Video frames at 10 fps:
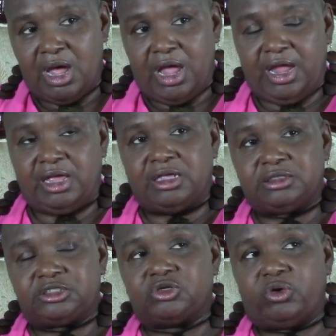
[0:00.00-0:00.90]

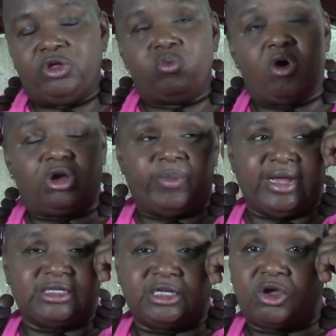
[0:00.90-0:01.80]
And so he walked
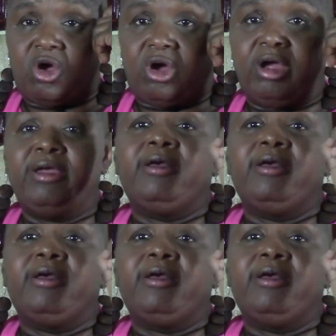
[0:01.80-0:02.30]
back to the car.